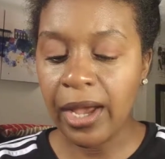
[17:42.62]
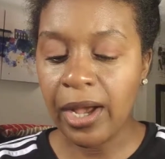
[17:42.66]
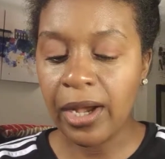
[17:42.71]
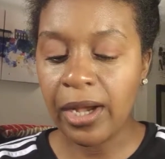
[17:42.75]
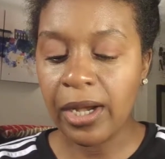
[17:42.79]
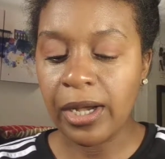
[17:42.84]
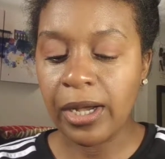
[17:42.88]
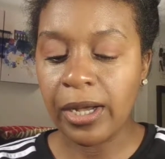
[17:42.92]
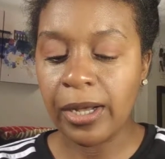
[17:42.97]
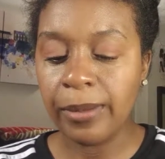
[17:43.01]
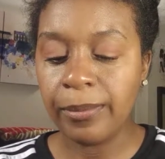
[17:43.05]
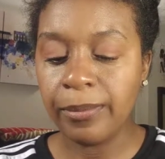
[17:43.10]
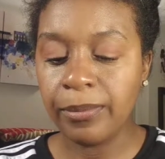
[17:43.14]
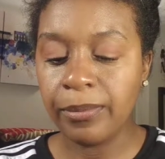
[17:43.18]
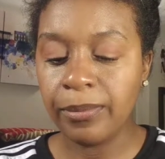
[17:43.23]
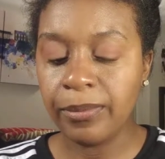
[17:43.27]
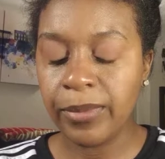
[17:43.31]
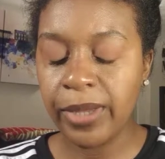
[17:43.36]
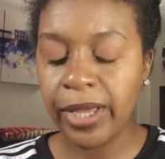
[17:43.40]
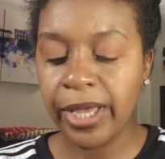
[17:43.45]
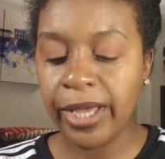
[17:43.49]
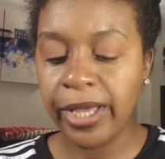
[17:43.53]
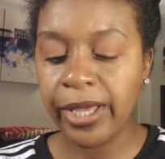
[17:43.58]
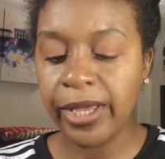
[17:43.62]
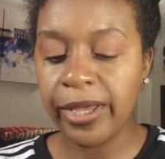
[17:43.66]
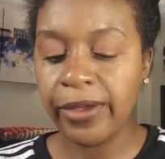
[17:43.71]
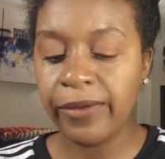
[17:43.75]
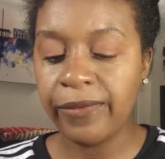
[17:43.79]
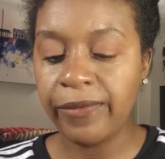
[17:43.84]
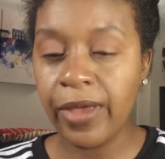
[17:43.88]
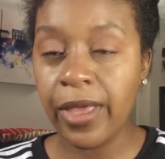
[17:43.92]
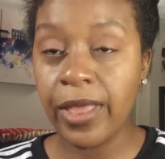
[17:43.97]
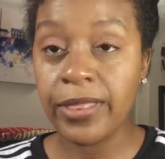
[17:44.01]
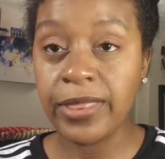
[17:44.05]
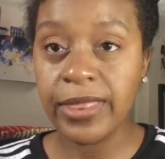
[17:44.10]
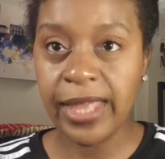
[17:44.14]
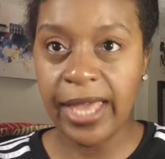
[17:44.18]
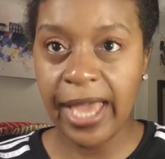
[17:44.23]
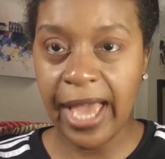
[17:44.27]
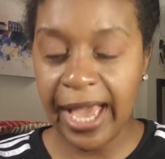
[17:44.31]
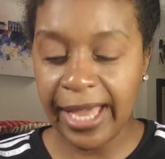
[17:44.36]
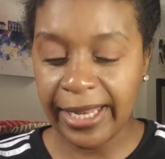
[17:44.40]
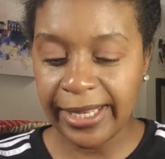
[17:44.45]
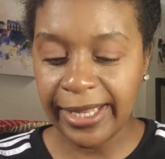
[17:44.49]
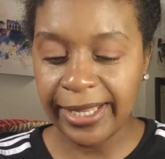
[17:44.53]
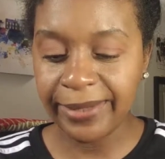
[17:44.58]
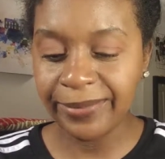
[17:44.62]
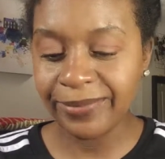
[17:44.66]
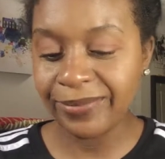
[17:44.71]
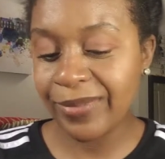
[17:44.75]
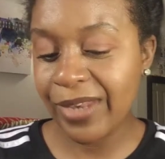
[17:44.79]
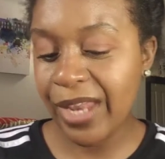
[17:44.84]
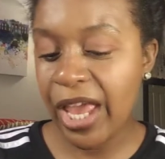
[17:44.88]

of the highlight.